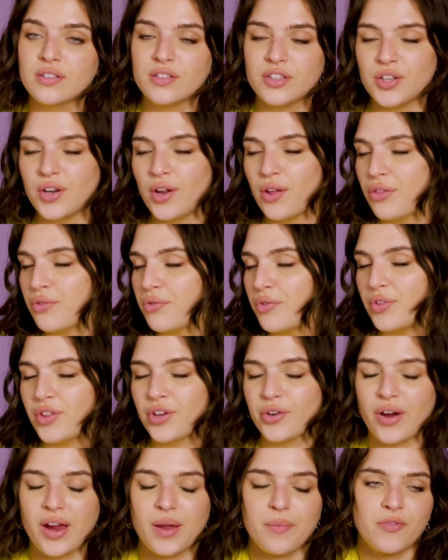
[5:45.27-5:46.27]
you know, through the
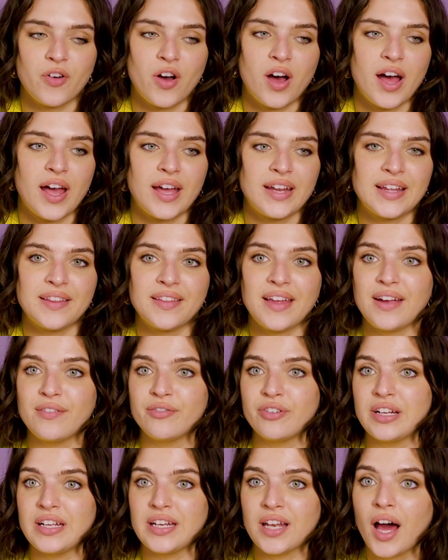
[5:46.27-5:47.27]
grapevine, and they
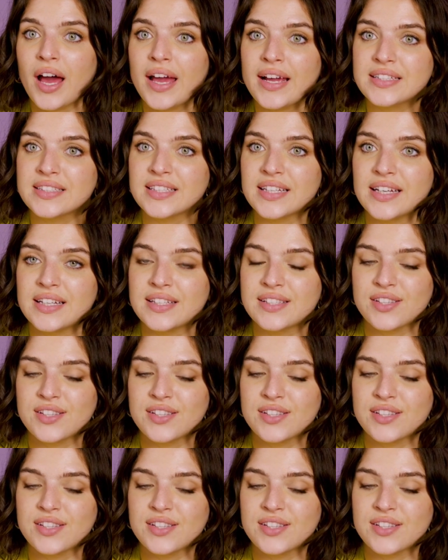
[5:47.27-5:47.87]
really liked it.